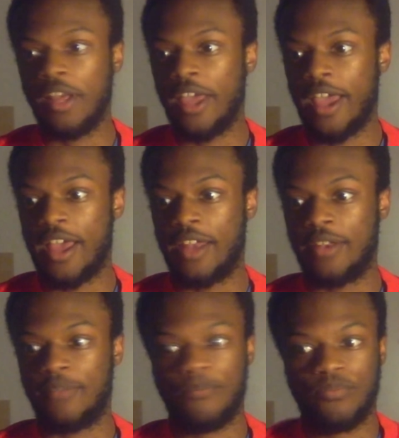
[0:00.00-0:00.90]

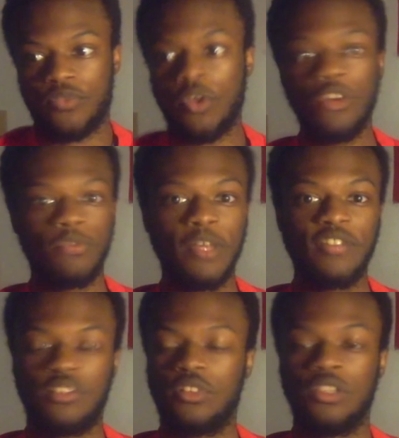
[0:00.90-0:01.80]
And there is
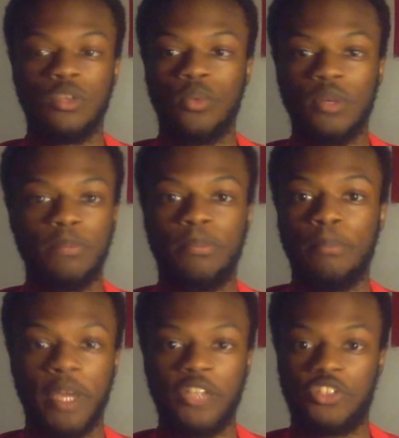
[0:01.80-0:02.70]
basically only one
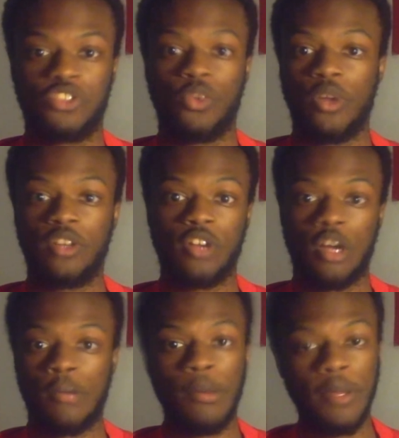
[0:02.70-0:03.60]
major story to talk about,